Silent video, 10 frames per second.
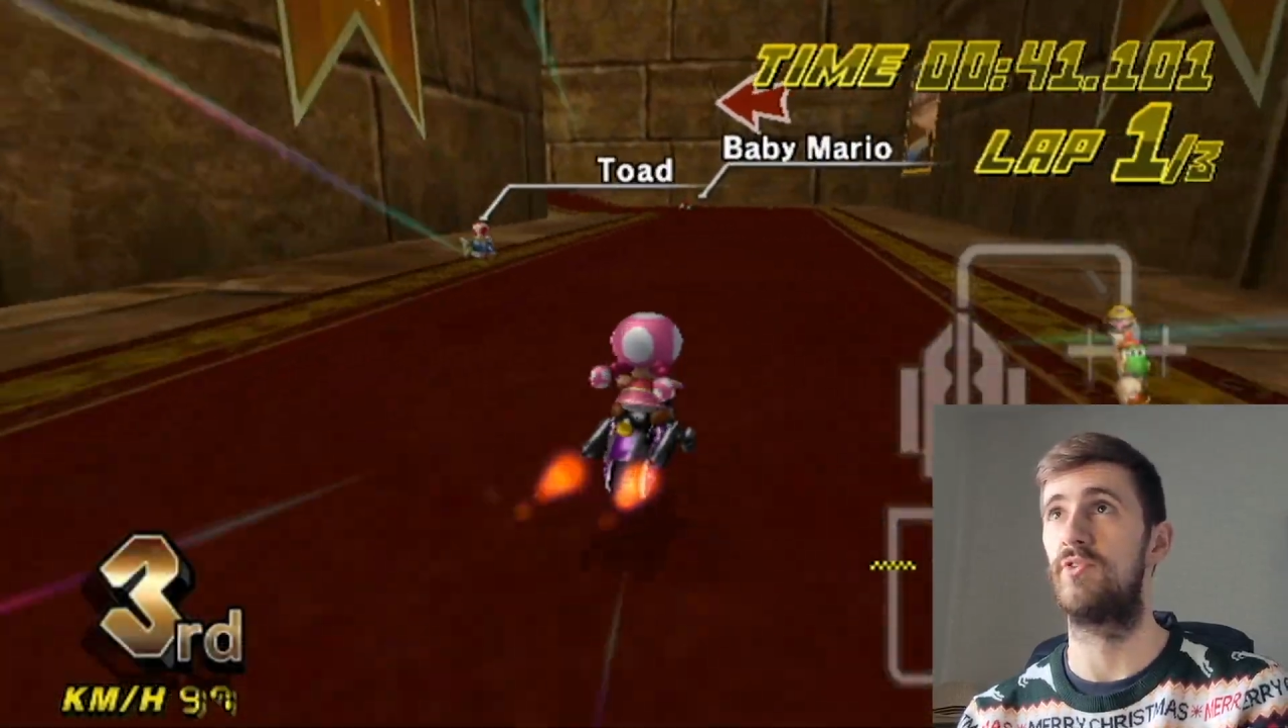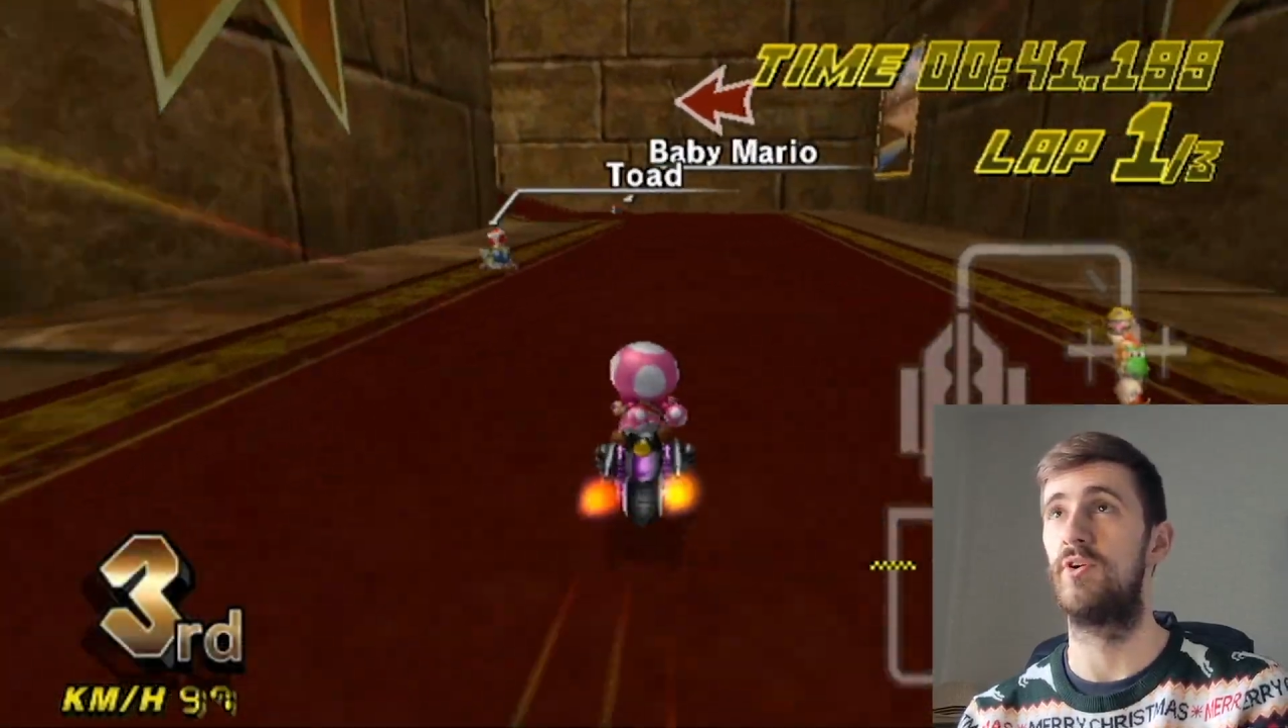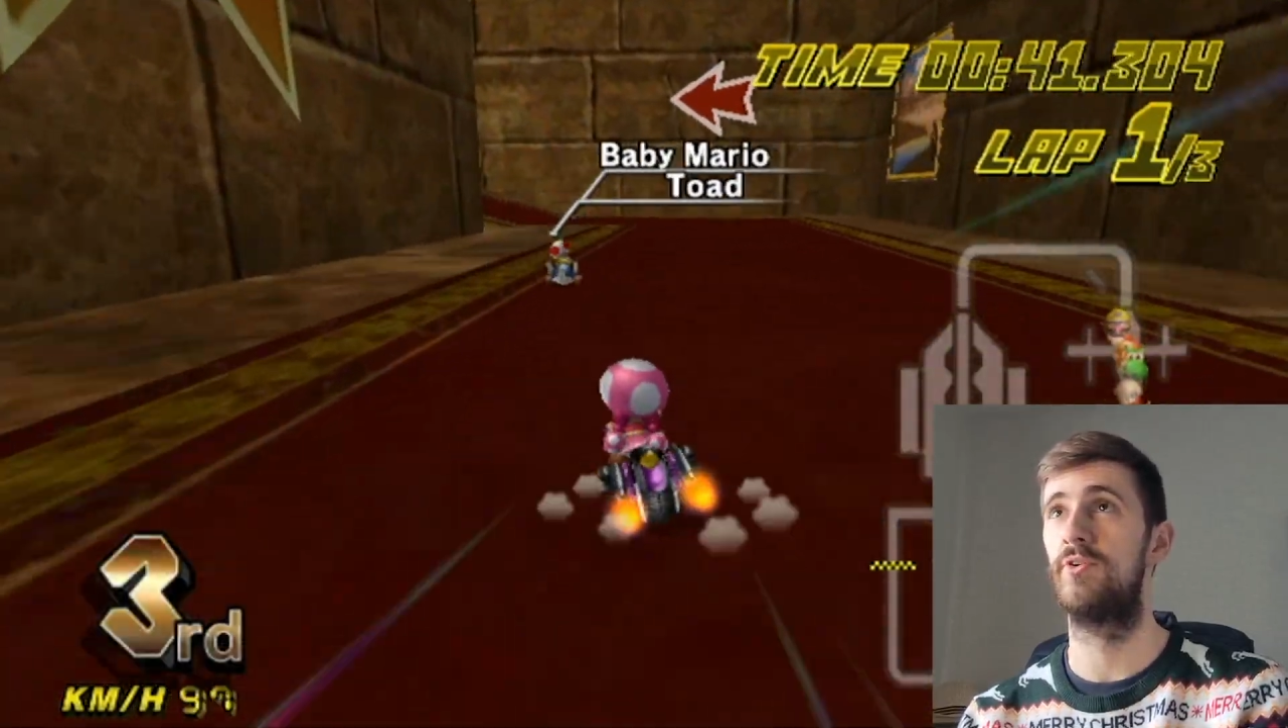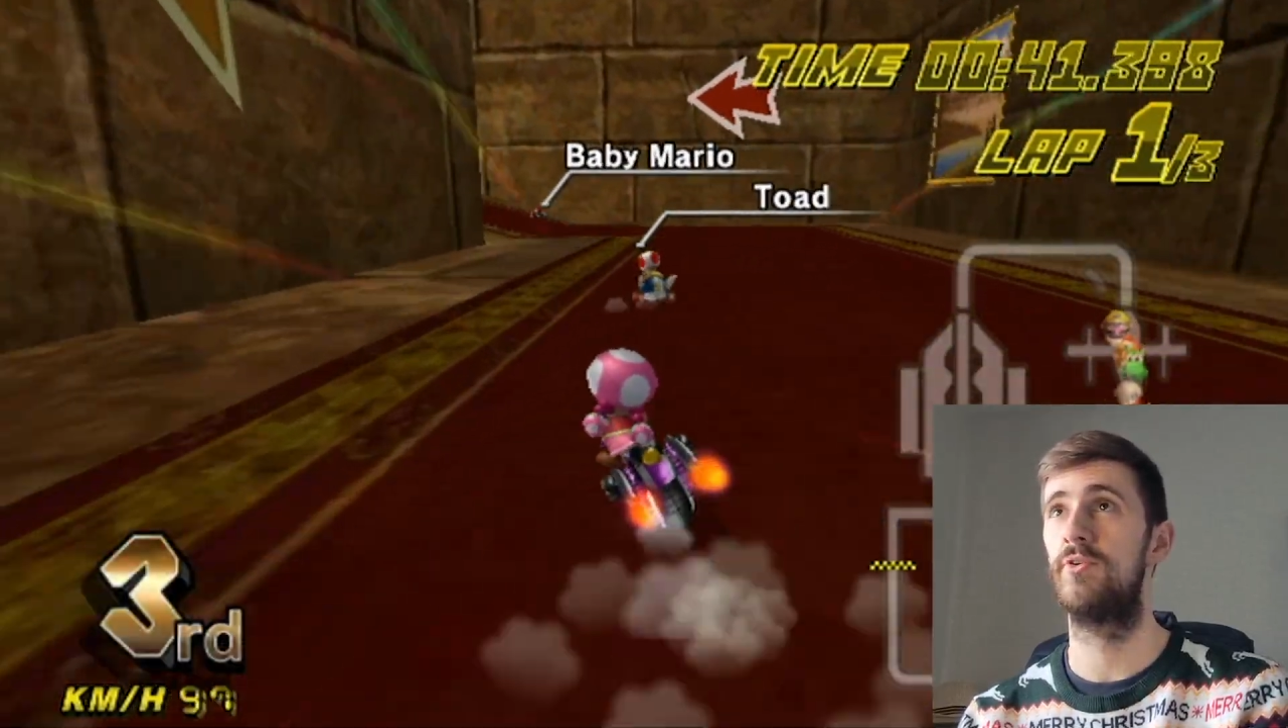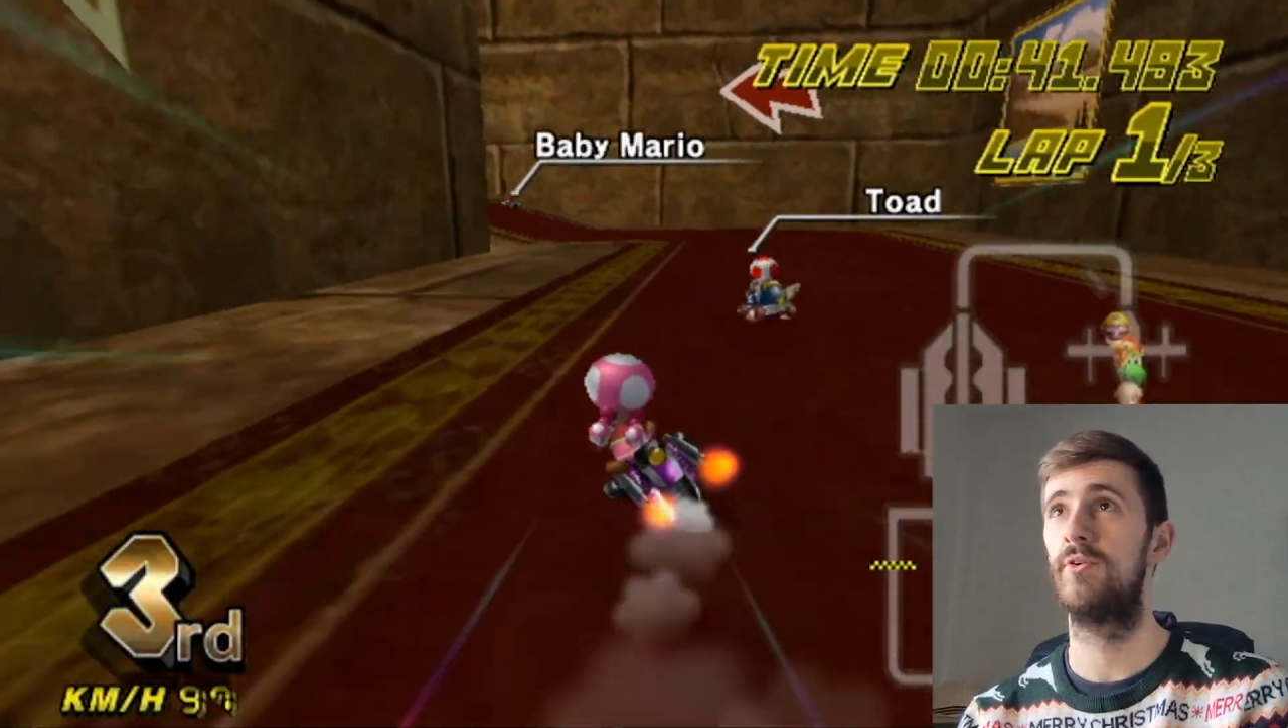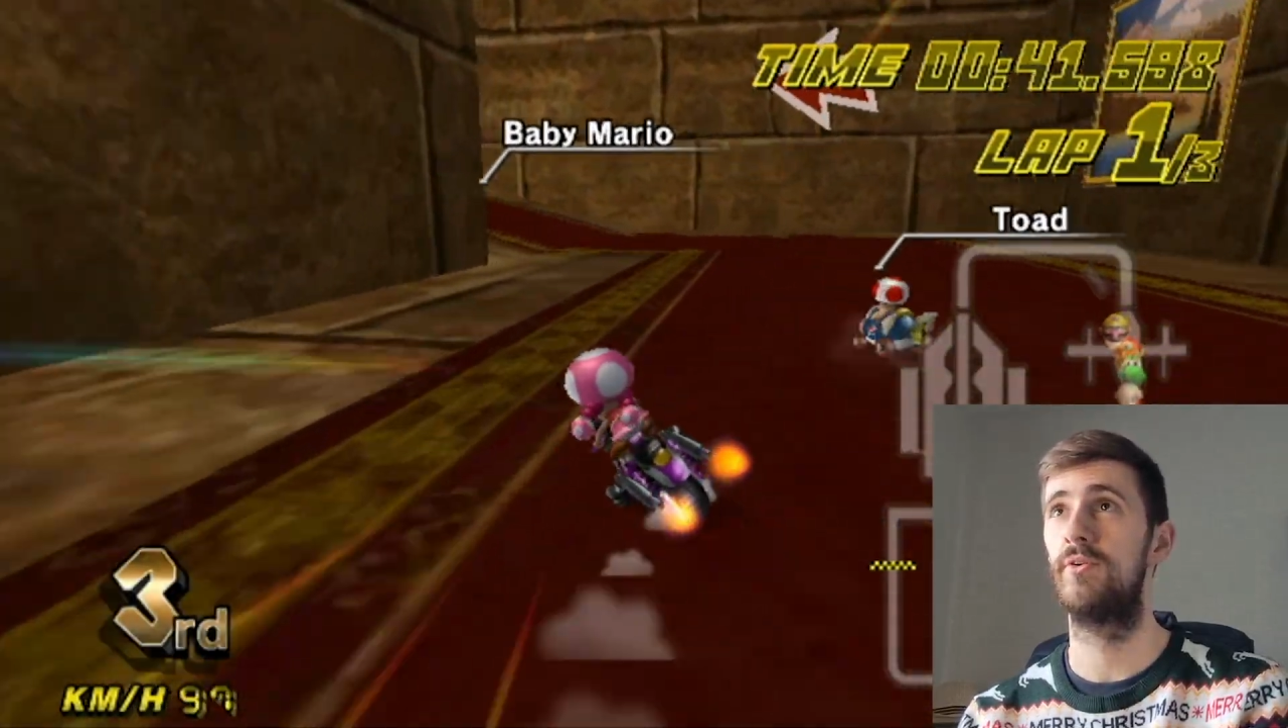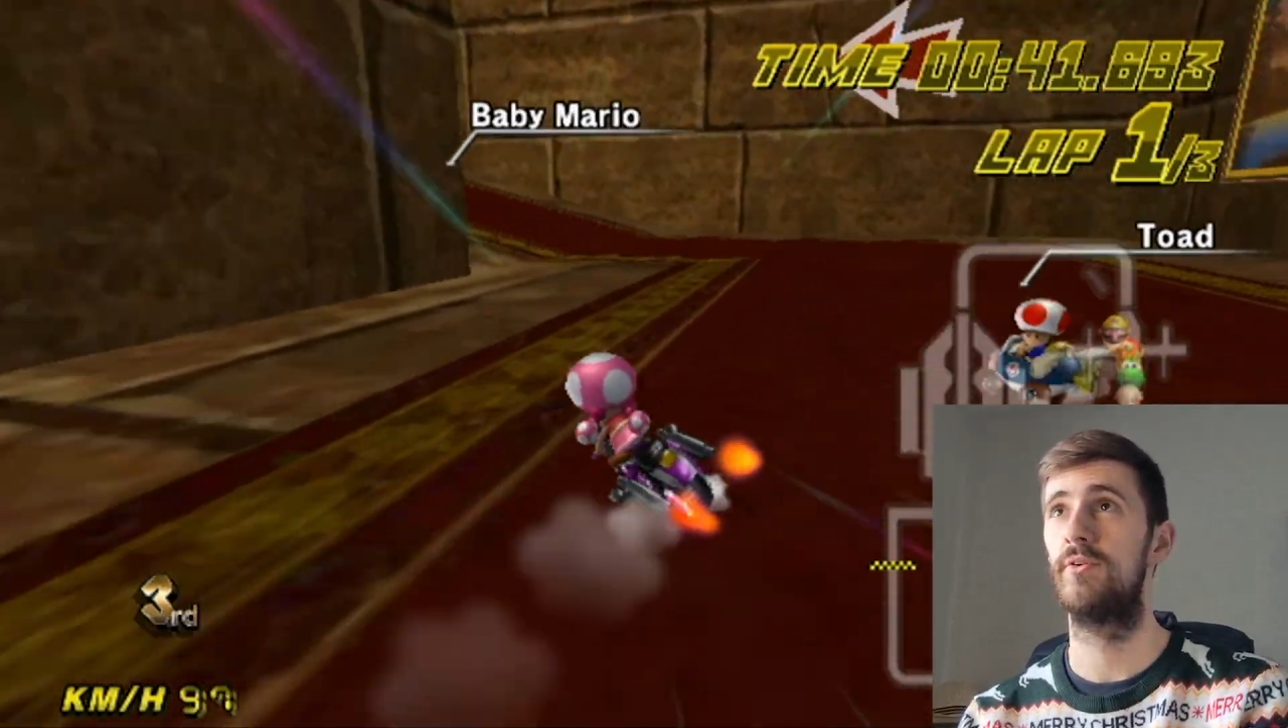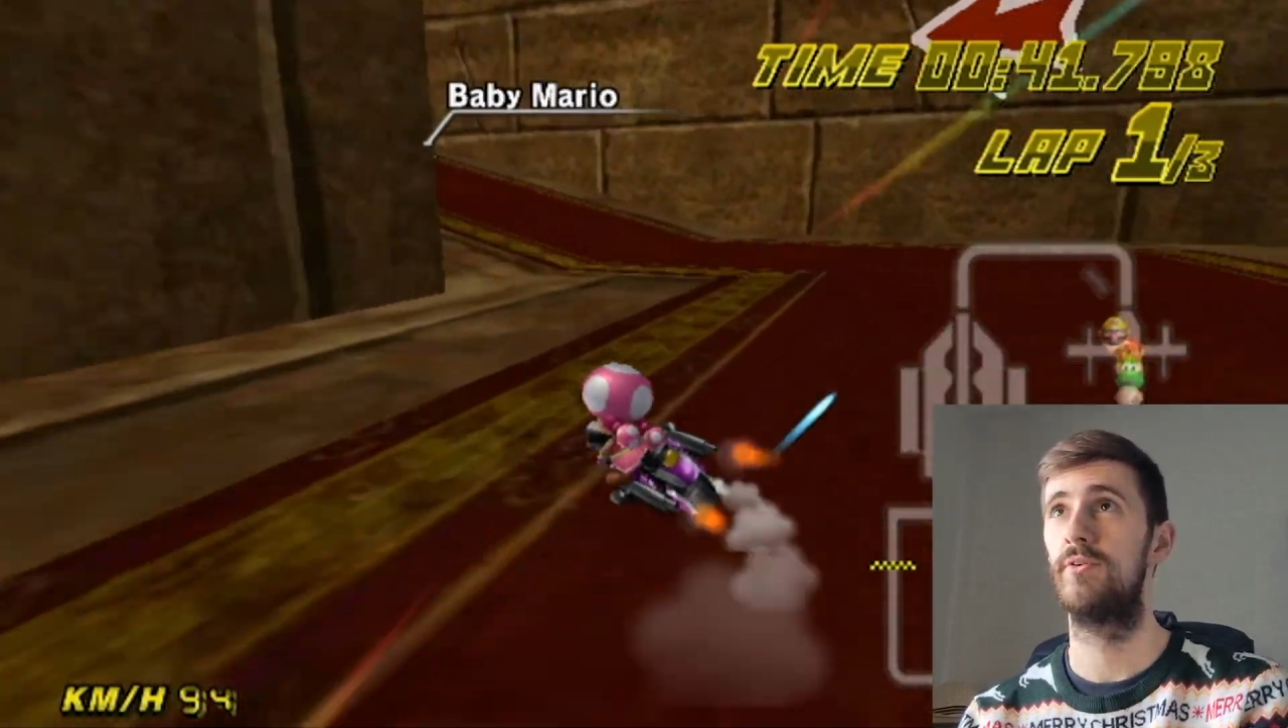around her